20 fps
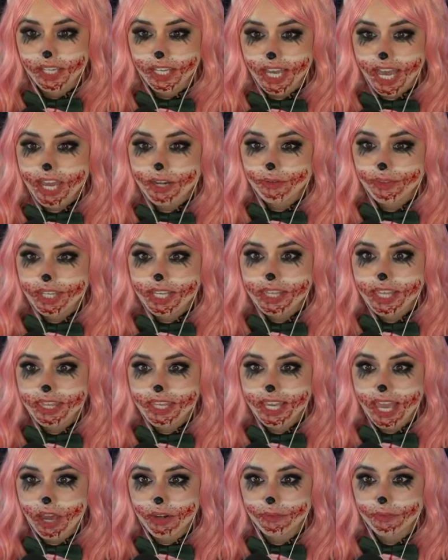I don't think that they
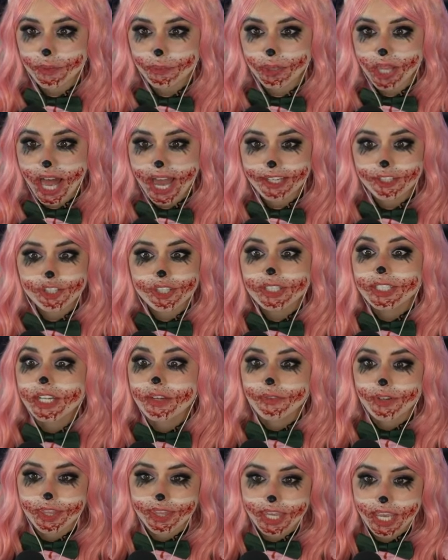count it for plat, just
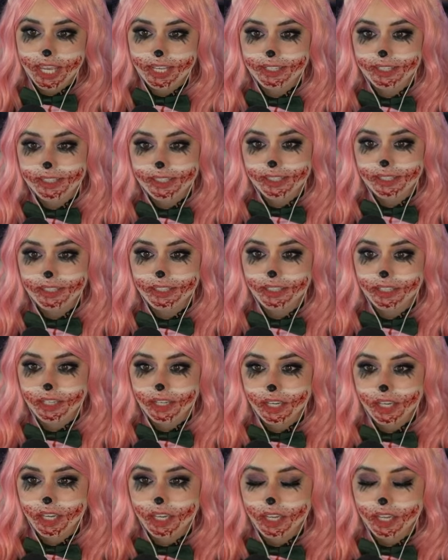different things.
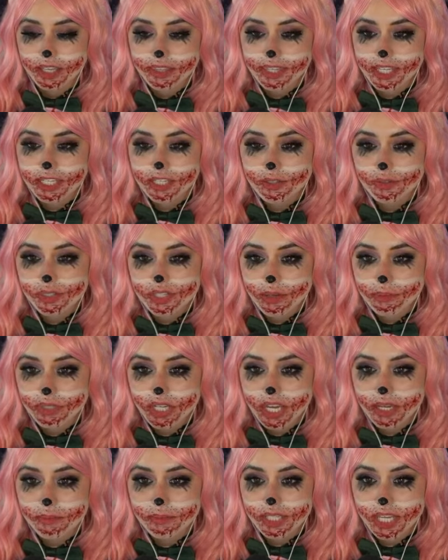They do
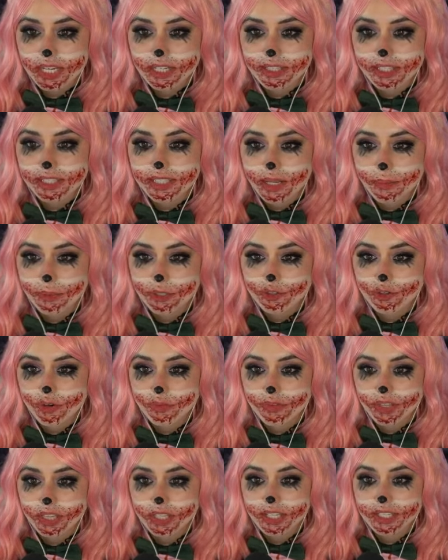sometimes, and it's a separate
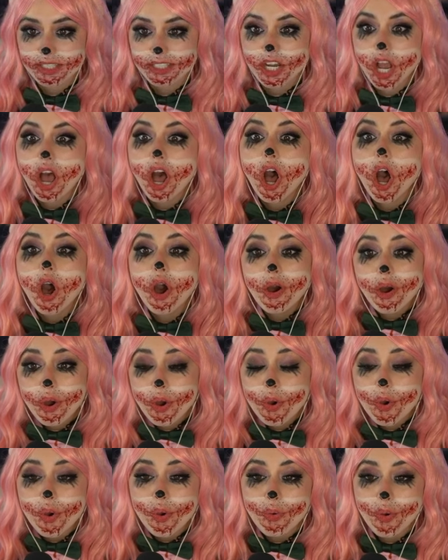trophy list.
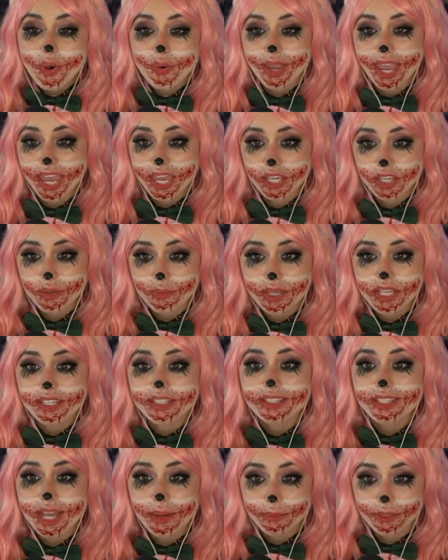Oh, okay, it could be a
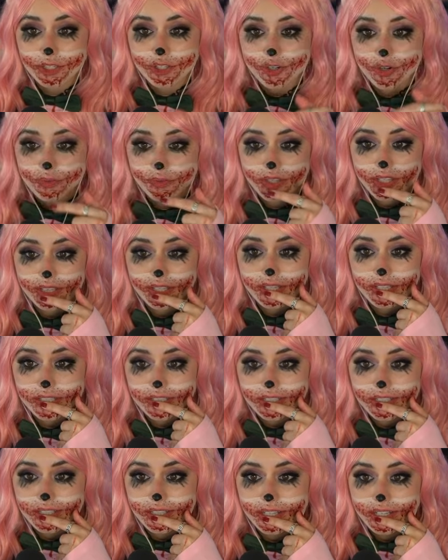separate trophy
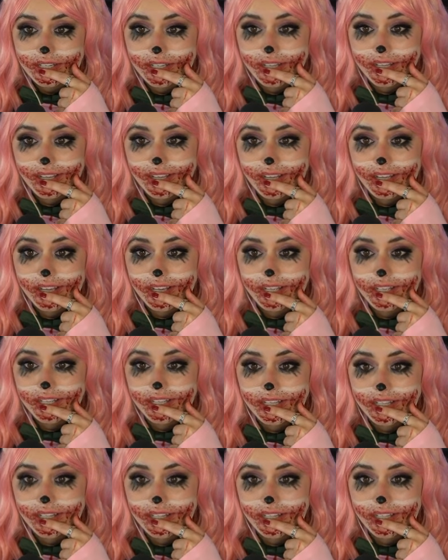list.
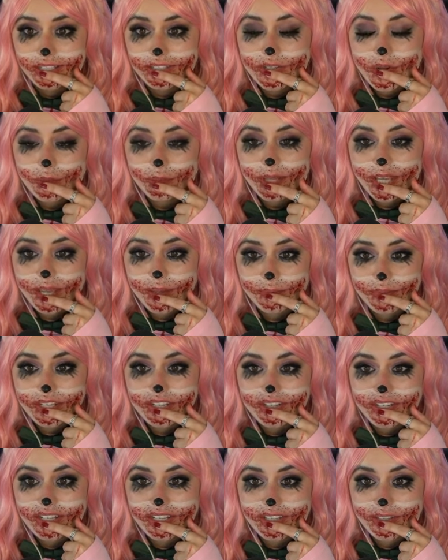Don't play
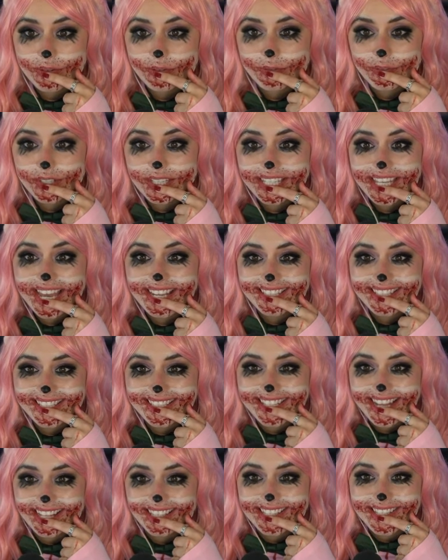Amnesia, you'll forget to
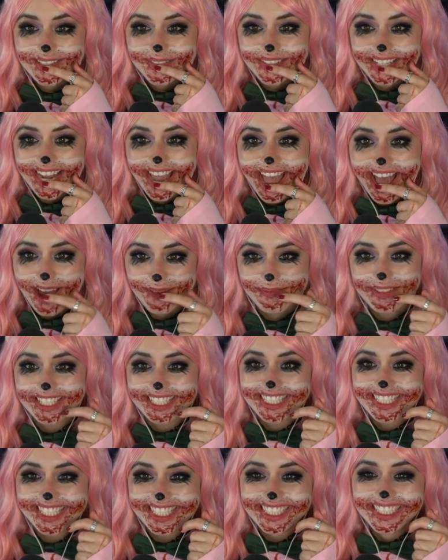tell us what
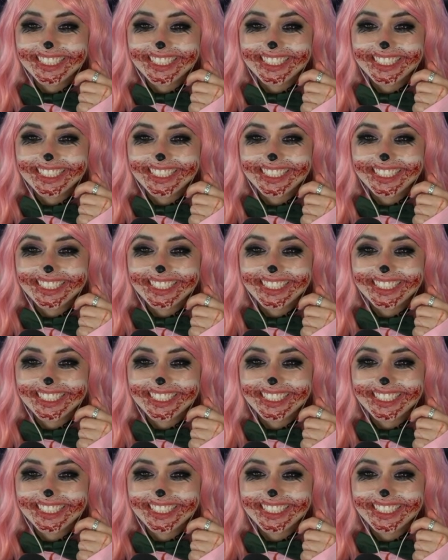happened.